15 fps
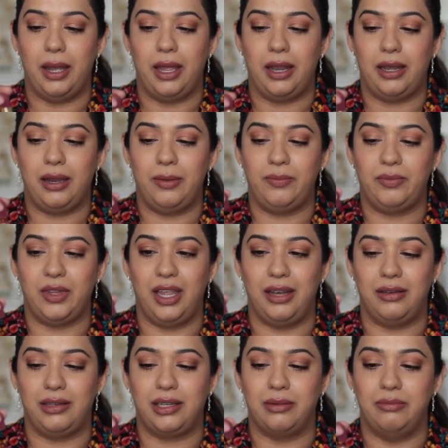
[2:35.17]
But
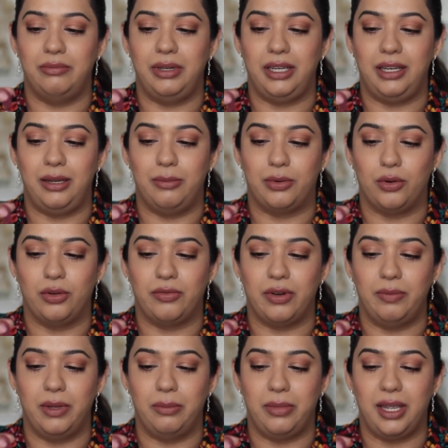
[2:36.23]
it completely broke
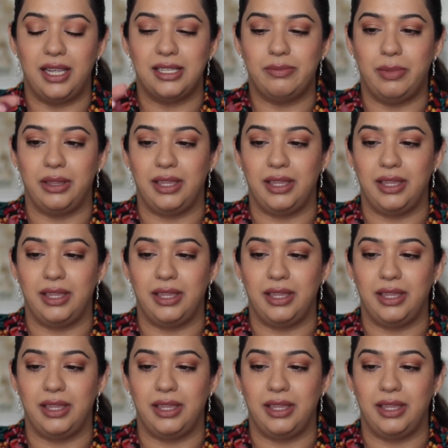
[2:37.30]
from the base.